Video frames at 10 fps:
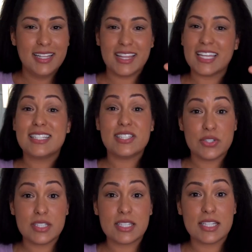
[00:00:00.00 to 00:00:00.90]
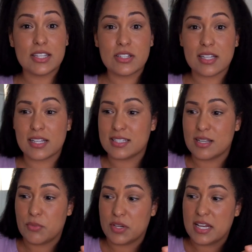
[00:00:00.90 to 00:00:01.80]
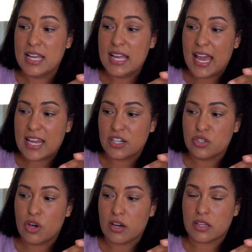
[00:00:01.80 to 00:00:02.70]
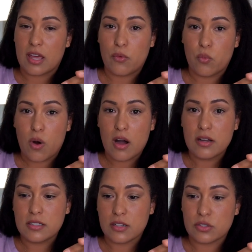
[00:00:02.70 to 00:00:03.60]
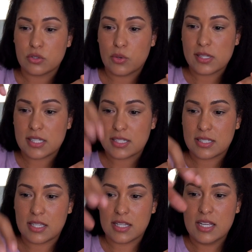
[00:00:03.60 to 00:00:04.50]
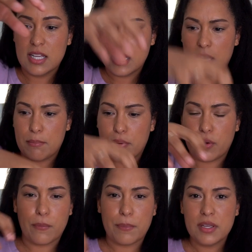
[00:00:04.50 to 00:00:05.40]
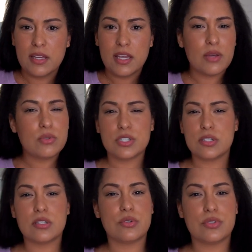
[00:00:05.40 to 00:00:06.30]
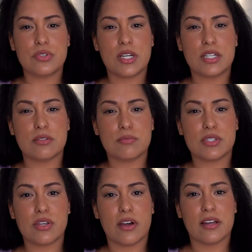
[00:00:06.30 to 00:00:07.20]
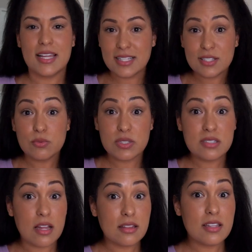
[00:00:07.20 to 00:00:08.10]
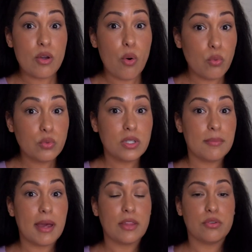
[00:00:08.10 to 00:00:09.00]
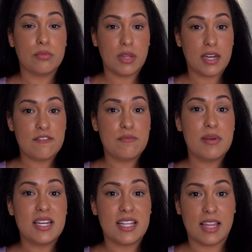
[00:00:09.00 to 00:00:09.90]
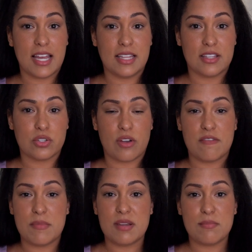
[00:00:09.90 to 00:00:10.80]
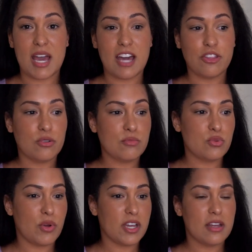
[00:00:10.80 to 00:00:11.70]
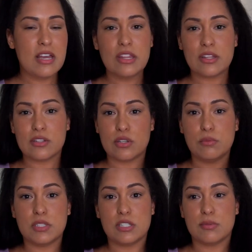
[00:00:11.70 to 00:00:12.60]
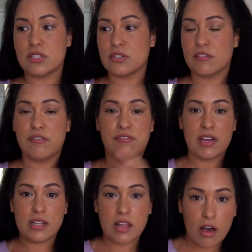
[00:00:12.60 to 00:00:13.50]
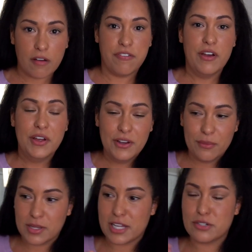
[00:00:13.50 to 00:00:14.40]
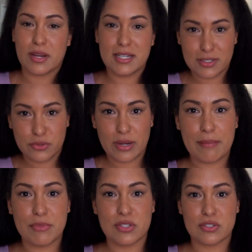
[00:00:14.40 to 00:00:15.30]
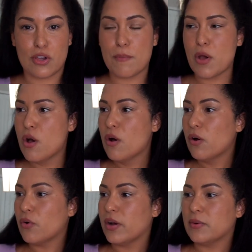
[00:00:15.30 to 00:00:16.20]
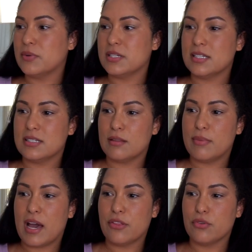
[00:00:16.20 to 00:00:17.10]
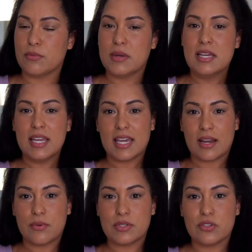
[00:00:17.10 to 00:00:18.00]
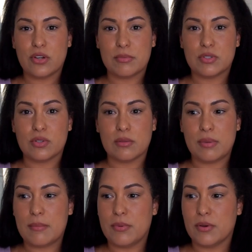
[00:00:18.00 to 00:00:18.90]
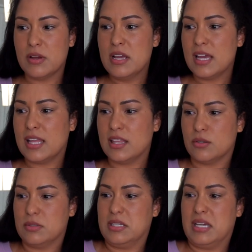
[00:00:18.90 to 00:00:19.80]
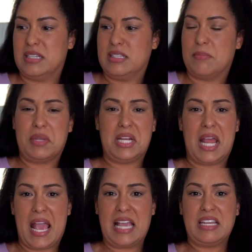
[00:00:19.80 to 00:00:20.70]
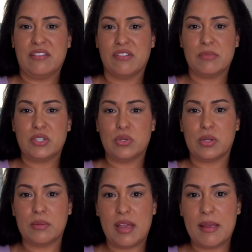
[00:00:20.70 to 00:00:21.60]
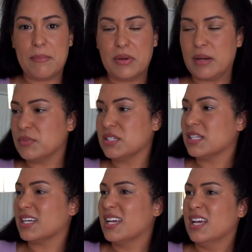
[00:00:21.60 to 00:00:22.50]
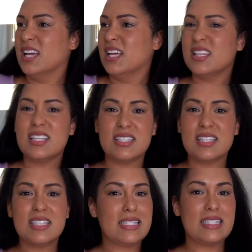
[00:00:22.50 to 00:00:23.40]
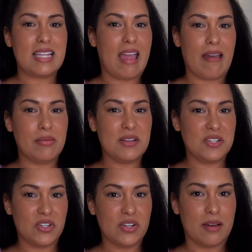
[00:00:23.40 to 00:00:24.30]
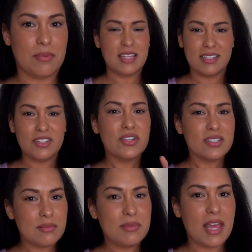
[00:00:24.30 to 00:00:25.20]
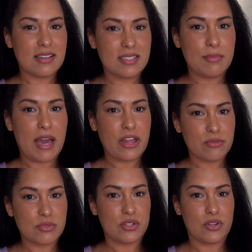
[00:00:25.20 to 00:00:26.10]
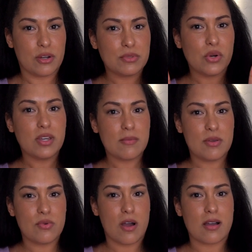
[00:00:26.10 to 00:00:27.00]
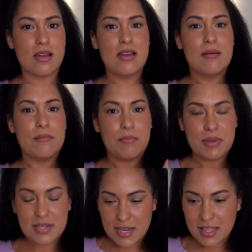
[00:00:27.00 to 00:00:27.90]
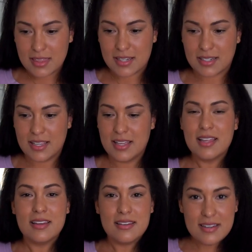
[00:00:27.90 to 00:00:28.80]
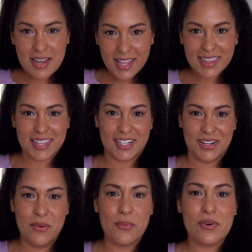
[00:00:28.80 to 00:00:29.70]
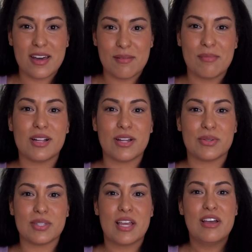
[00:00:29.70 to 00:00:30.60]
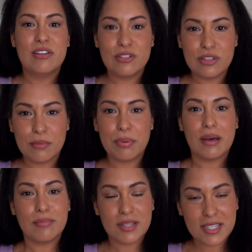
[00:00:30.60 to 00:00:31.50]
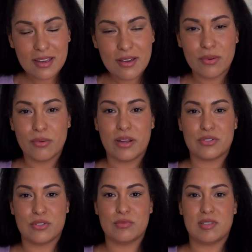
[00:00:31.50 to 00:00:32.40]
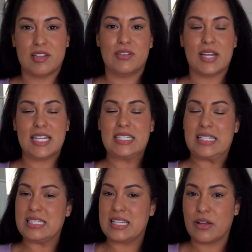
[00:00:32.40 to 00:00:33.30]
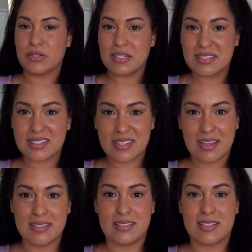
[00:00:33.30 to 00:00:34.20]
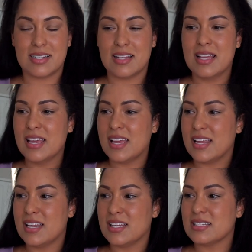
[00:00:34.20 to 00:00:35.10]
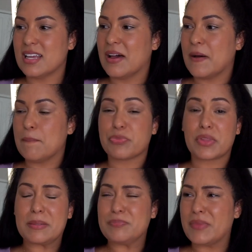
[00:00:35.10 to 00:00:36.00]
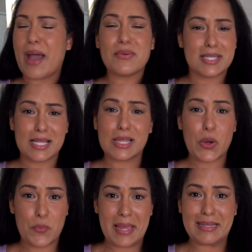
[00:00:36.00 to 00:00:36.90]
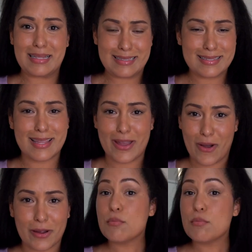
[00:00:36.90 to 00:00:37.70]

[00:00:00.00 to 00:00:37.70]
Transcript: Like seriously, it looked like someone had a dog that walked on the toilet seat and pooped. It was just so strange and bizarre. And this was not the only bathroom that I've been in like this. I've been in bathrooms where the soap dispenser fell off while I tried to grab the soap, or I went into the bathroom and I went to grab the toilet paper and there was like something hanging from the toilet paper, and I'm just like, this, this doesn't happen in Europe. Like, there are some nasty bathrooms in Europe, don't get me wrong, but nothing, nothing will come close to the public restrooms in the United States and how disgusting and um, I would say low maintenance they are.